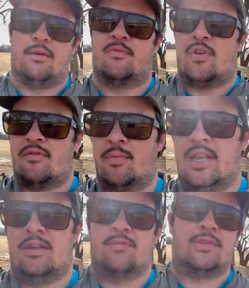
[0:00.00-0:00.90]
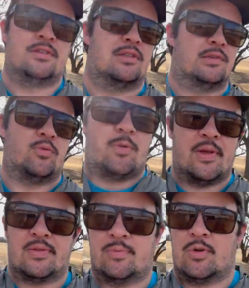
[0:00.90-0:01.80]
For everybody who wants to support
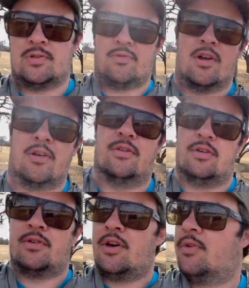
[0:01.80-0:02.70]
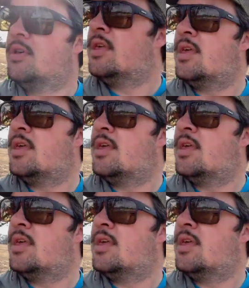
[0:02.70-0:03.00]
Mountain Sports and rock our logo.